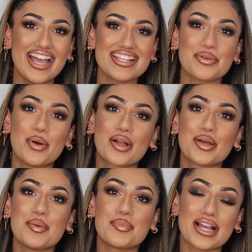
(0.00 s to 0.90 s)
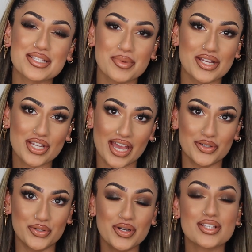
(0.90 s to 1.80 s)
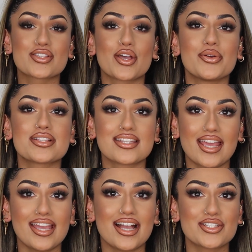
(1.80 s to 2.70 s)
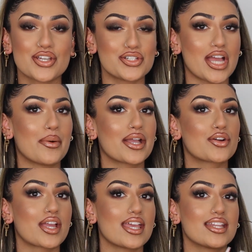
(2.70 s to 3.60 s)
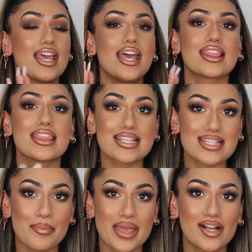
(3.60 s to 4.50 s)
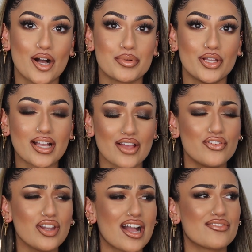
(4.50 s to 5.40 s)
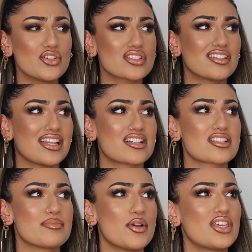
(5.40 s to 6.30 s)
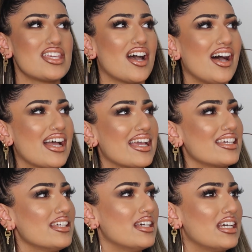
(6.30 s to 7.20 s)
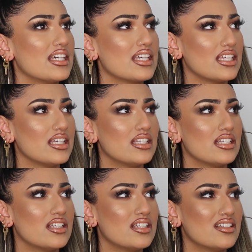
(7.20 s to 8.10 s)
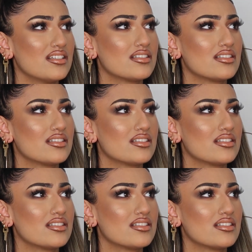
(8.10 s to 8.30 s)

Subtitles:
guys, welcome back to my channel. So today I showed you how I created this makeup look. I feel like I've not done like a smoky eye in...